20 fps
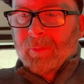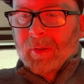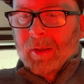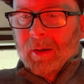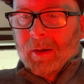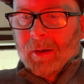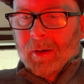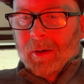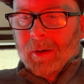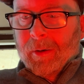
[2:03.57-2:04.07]

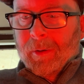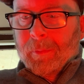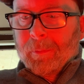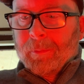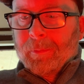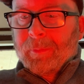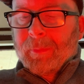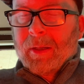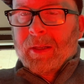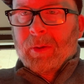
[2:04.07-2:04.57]

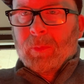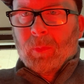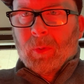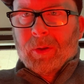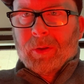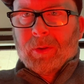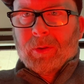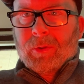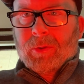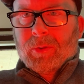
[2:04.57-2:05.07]
And he
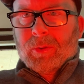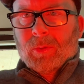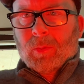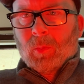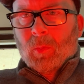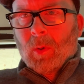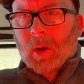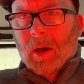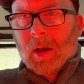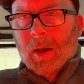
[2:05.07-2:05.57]
wonders,
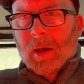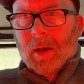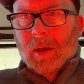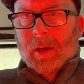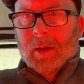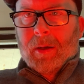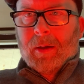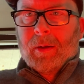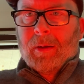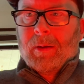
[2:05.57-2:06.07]

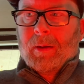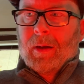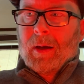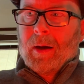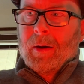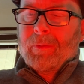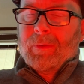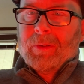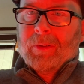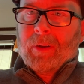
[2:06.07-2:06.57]
why
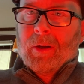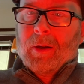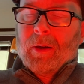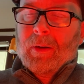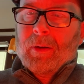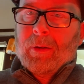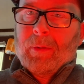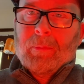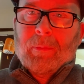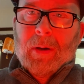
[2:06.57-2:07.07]
haven't
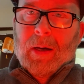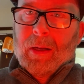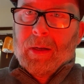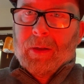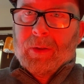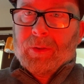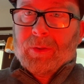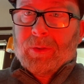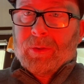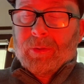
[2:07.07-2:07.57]
I
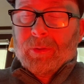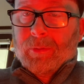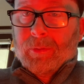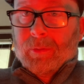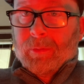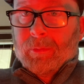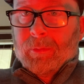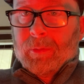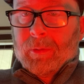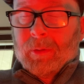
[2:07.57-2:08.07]
managed
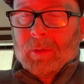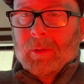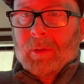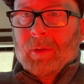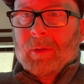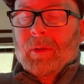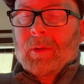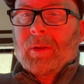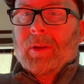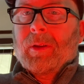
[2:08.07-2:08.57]
to,
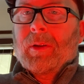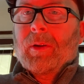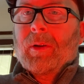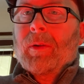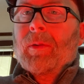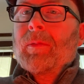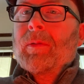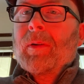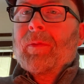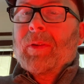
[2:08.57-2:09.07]

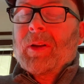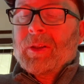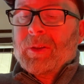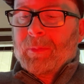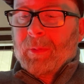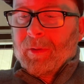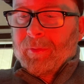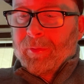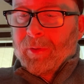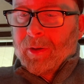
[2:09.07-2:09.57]
avenge
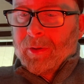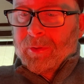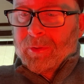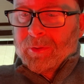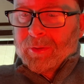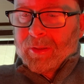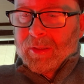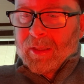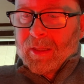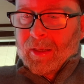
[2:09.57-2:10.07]
my
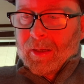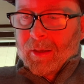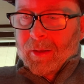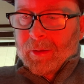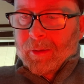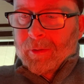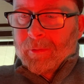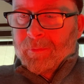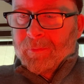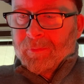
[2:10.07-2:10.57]
father's
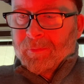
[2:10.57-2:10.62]
death?